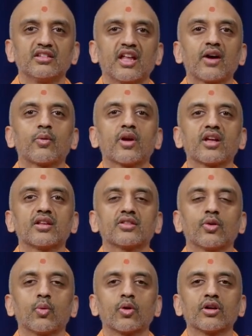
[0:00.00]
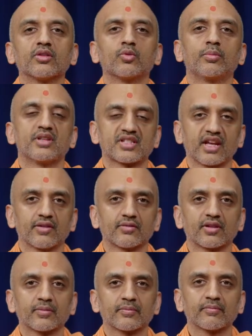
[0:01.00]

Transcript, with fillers: That way, the world will be saved.